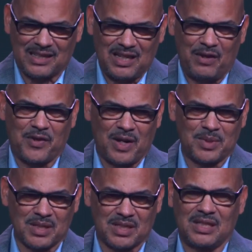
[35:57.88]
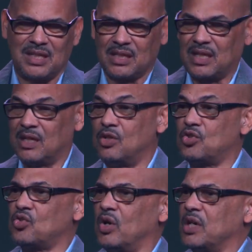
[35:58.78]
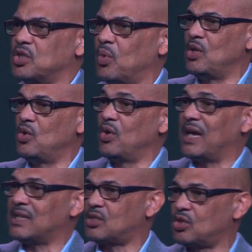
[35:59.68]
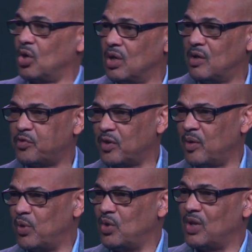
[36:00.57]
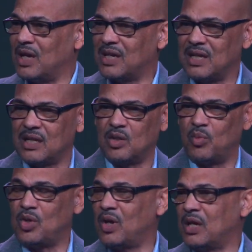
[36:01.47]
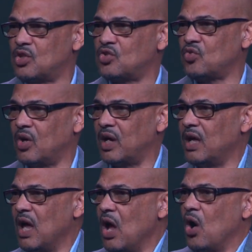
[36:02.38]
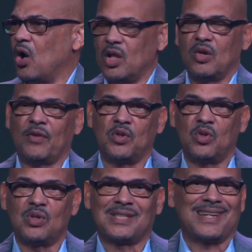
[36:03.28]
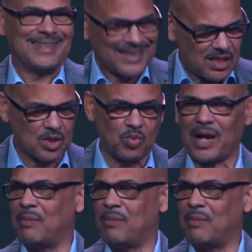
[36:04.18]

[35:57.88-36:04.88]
thief comes to steal, kill, and destroy. So you get stolen from, when you get killed, and when you get destroyed, all you have to do is say, this is what I